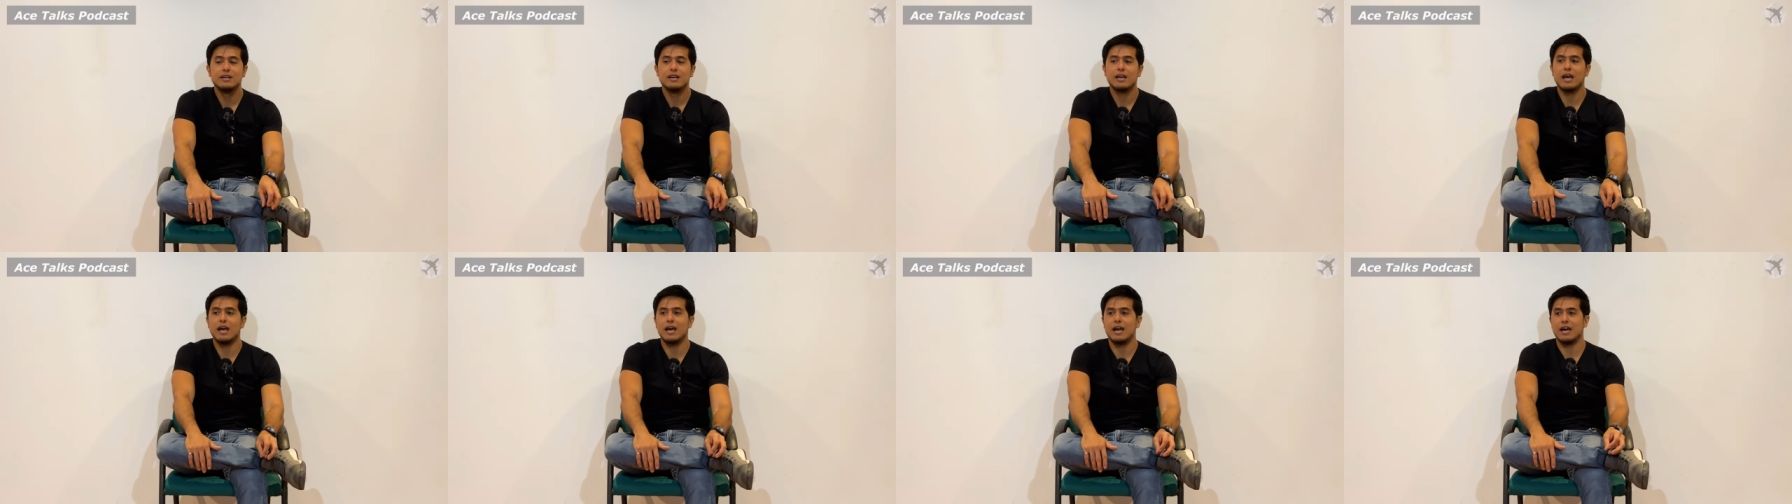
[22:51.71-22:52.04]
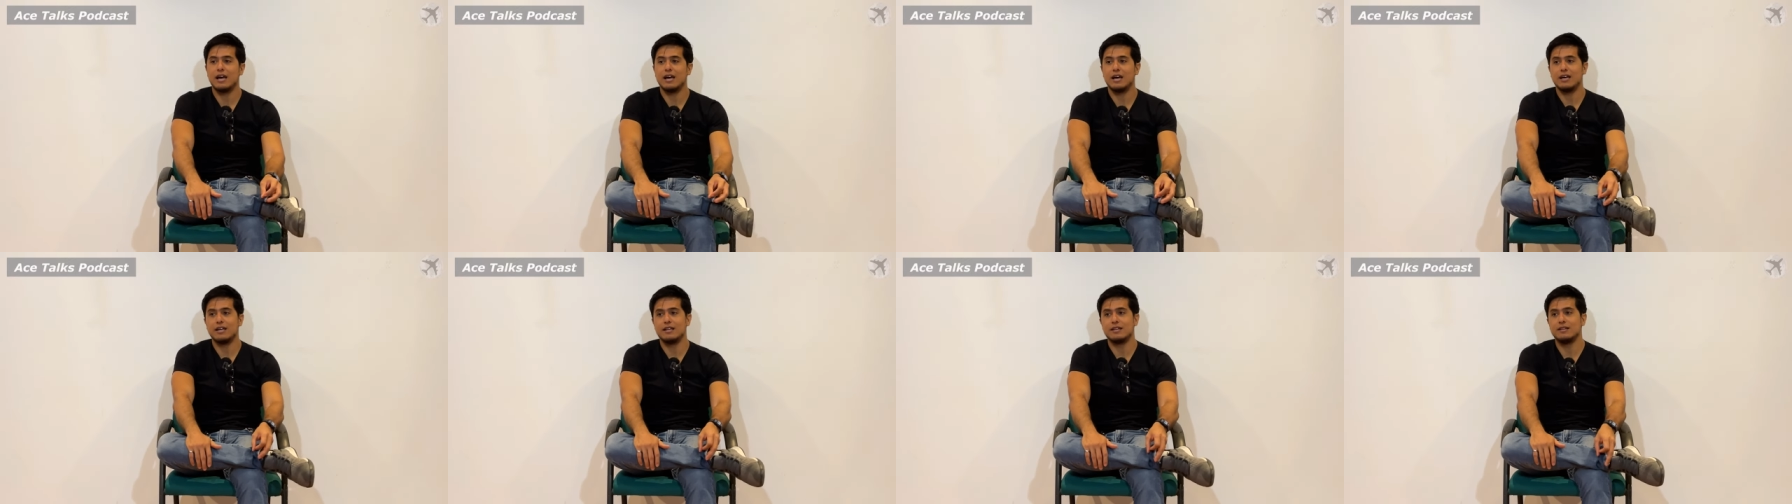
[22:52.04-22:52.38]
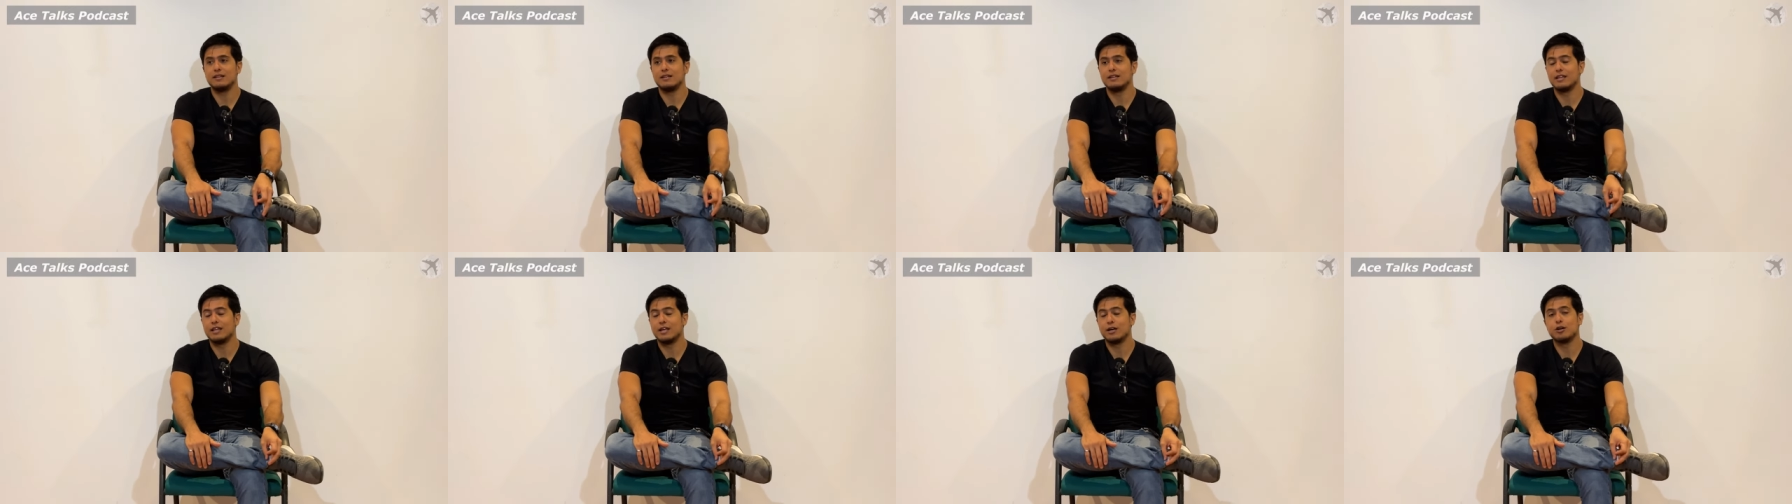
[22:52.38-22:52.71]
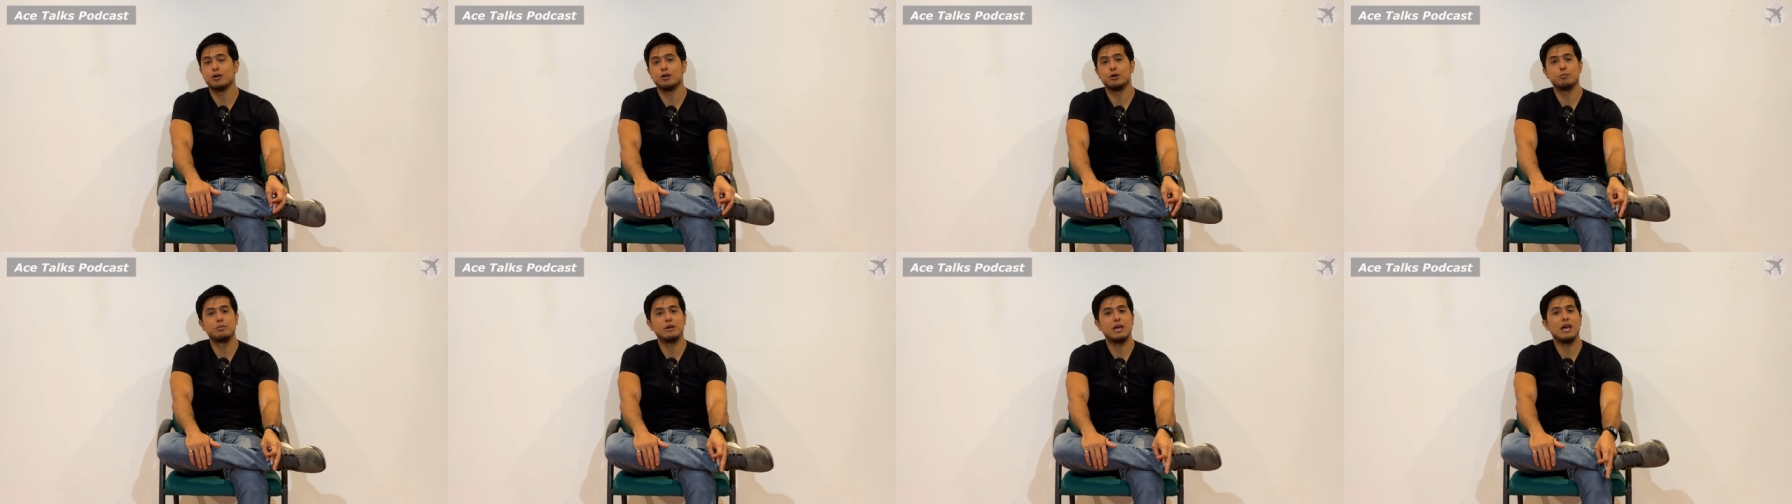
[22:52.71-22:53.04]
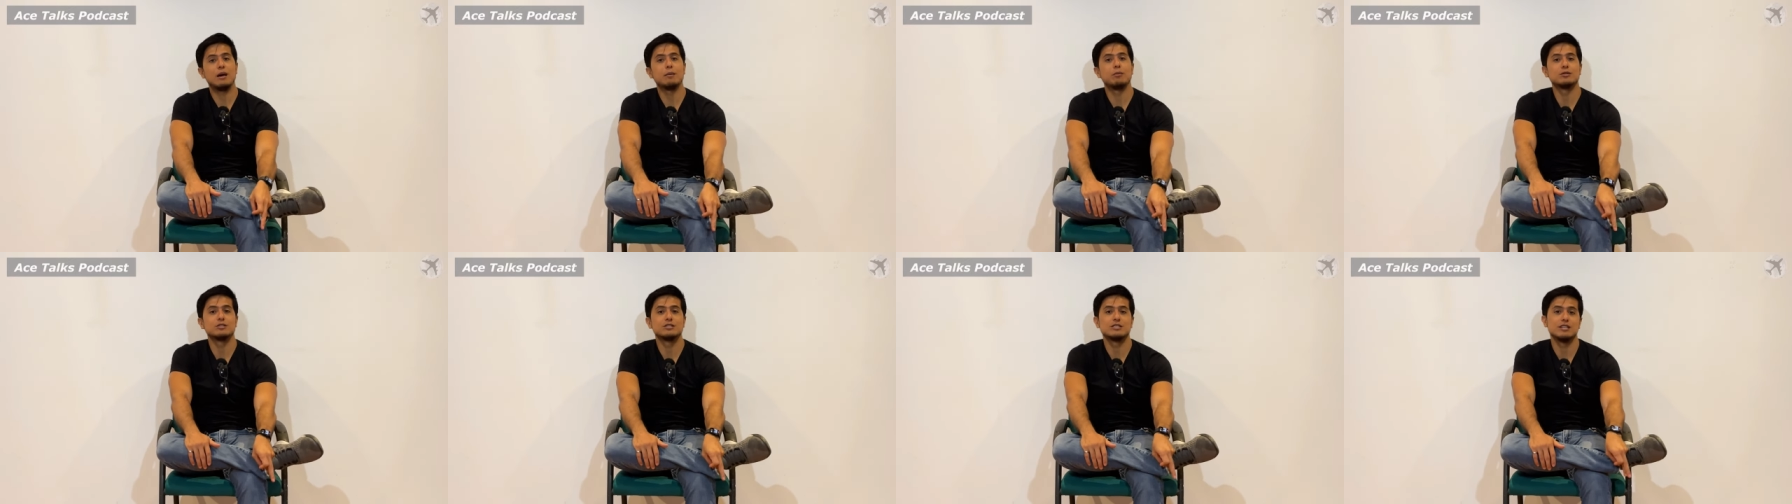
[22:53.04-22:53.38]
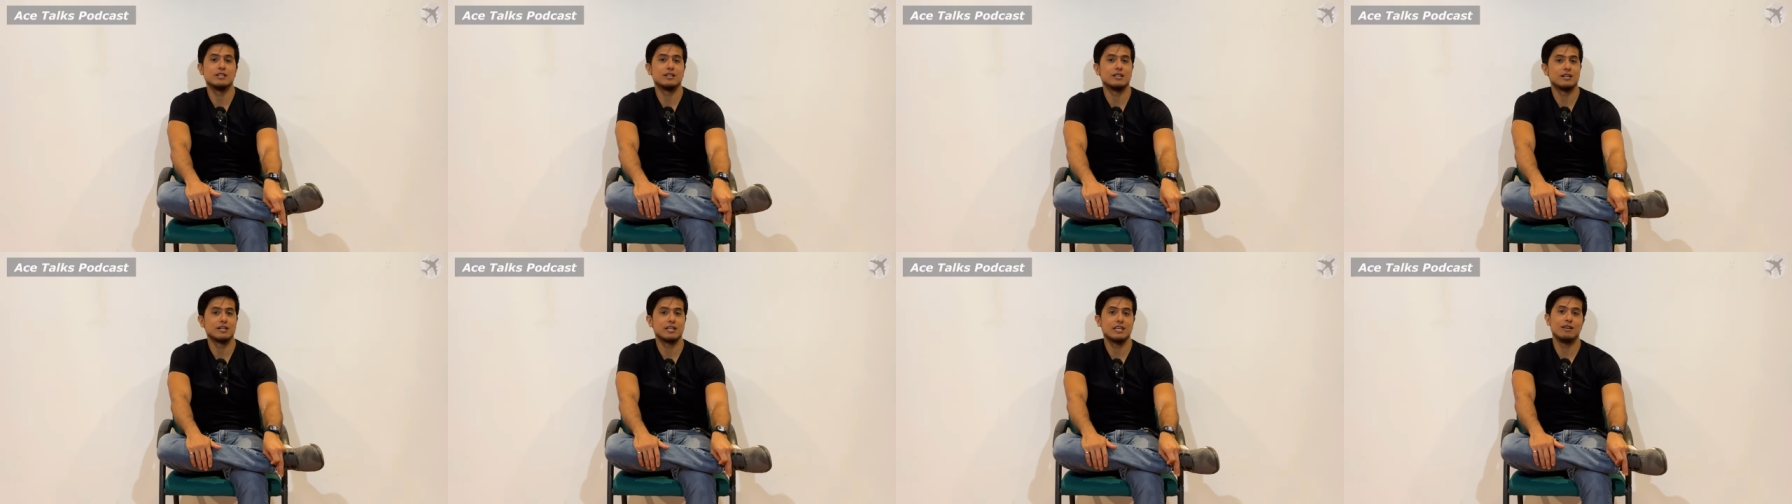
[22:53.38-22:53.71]
and they'll be able
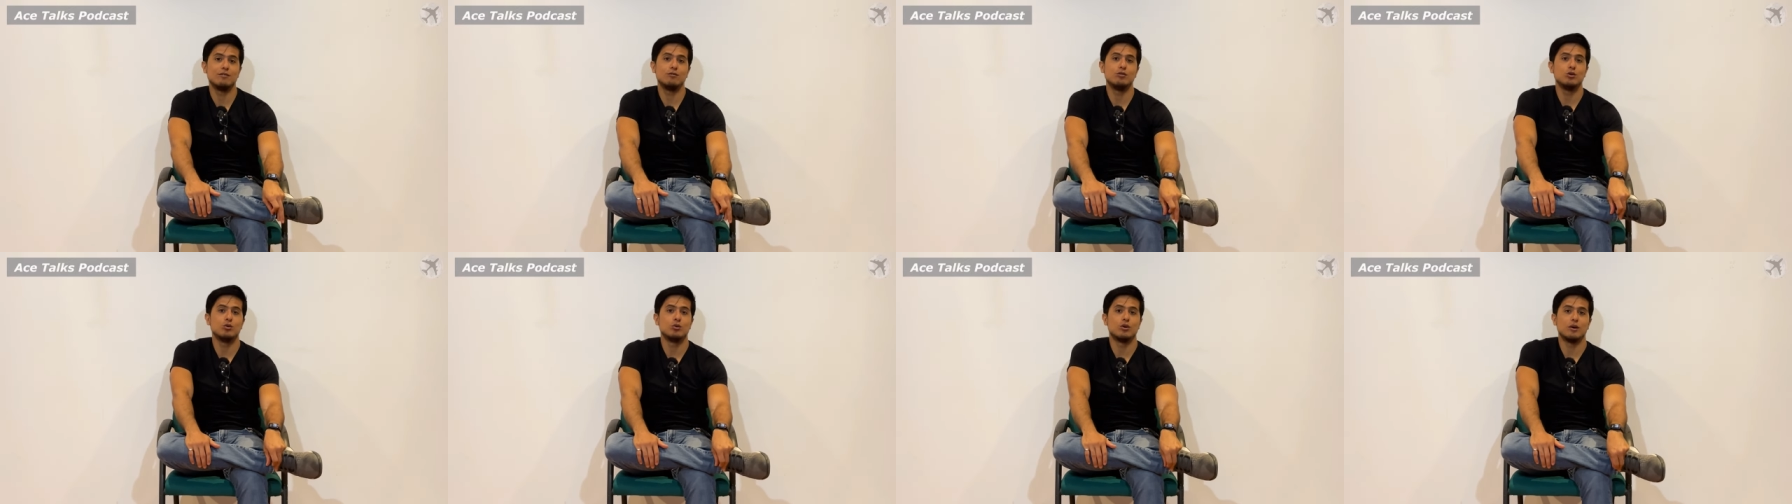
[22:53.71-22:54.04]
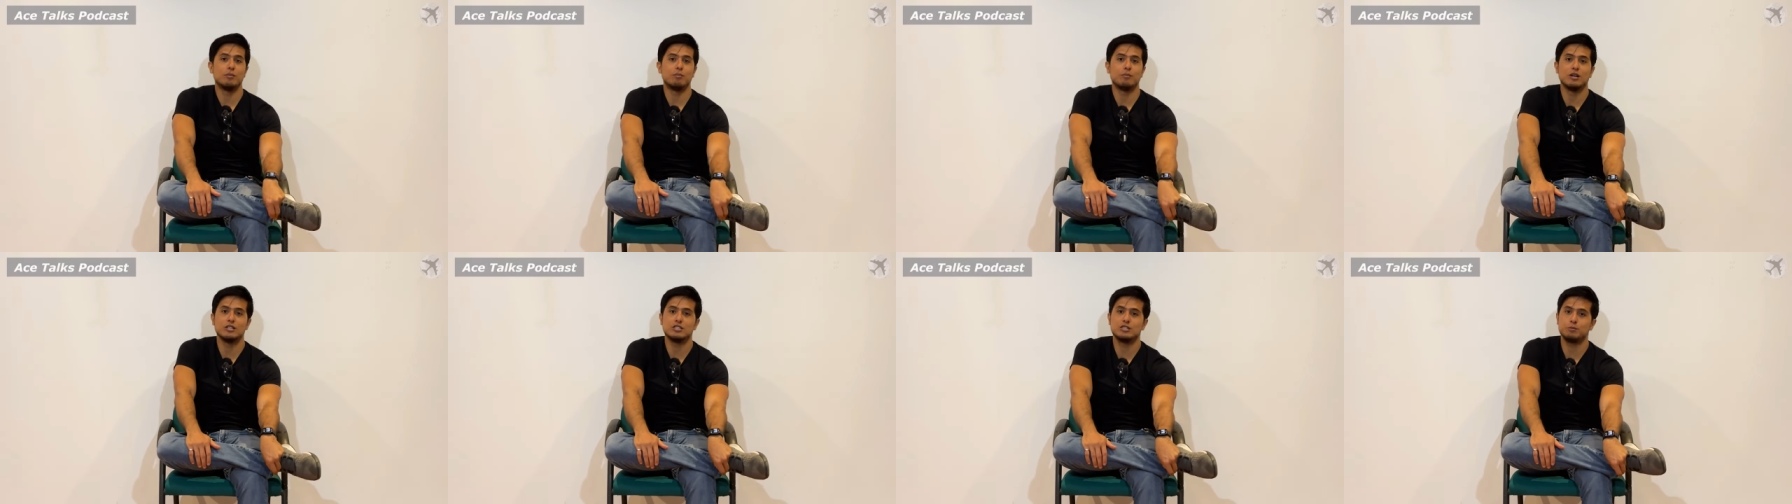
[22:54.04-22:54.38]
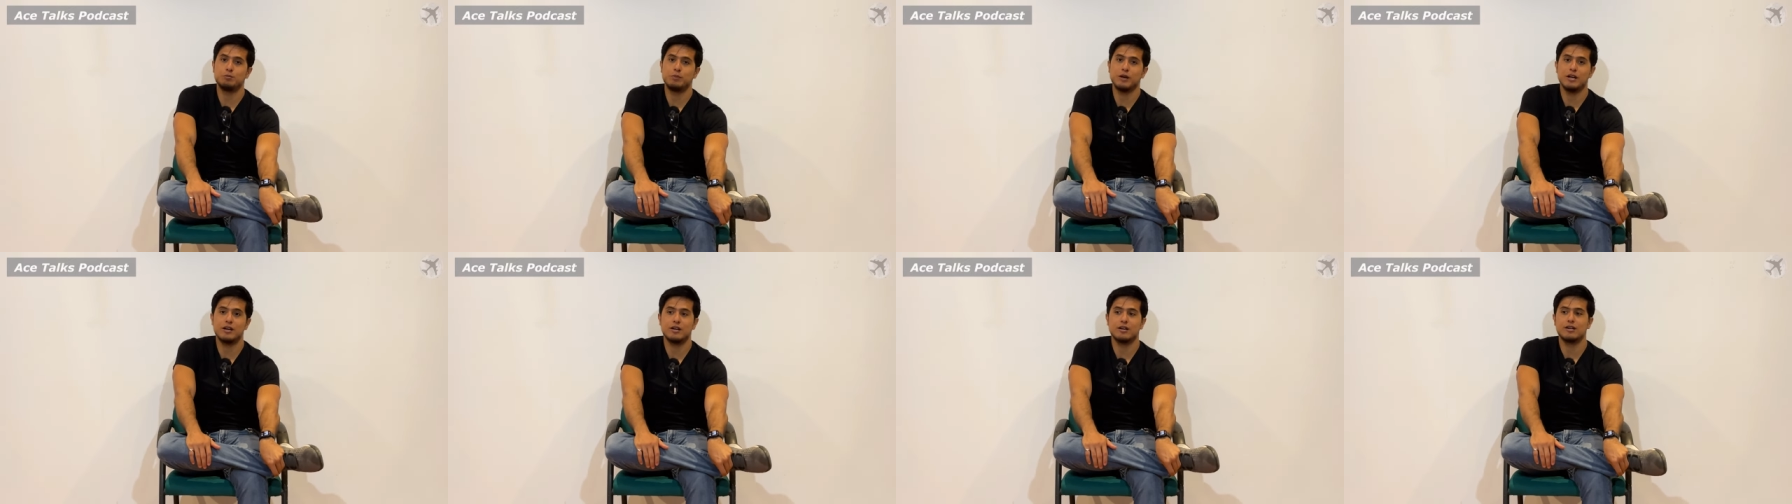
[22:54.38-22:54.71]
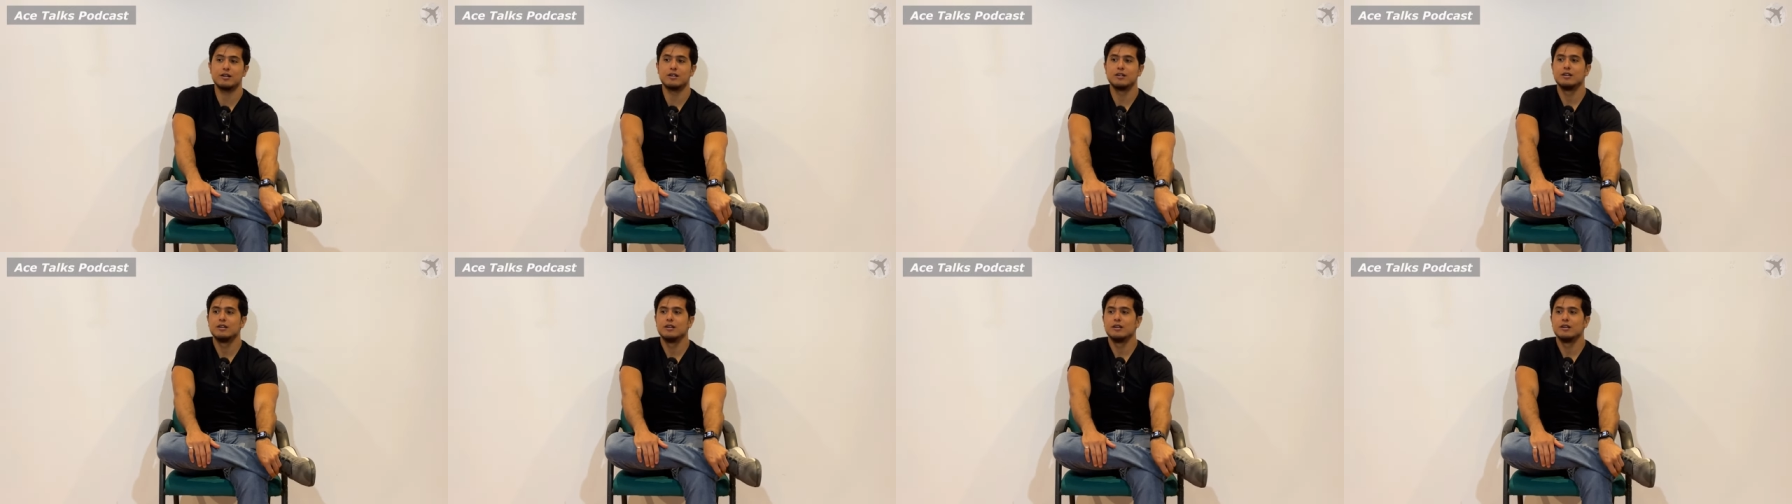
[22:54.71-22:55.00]
to give you a much better